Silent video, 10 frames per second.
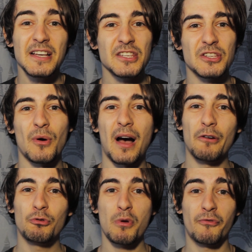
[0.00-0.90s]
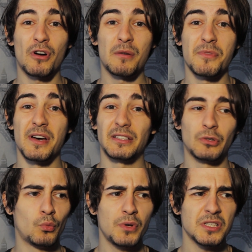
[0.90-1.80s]
So how do we form that?
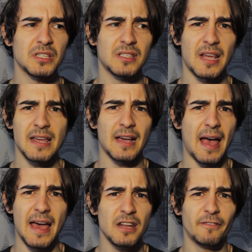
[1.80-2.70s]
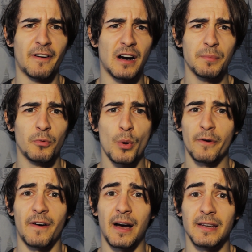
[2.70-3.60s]
We just take any verb we
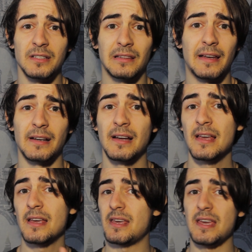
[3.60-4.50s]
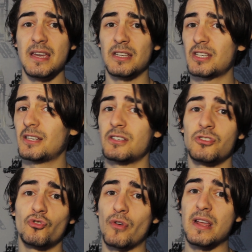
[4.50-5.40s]
find, like eat,
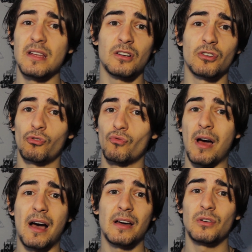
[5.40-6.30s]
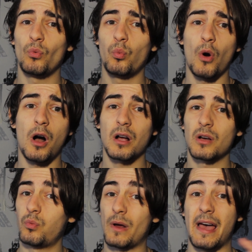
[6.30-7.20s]
drink, run,
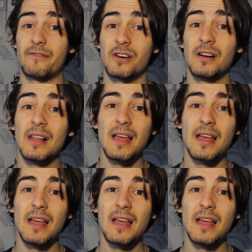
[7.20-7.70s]
walk, whatever,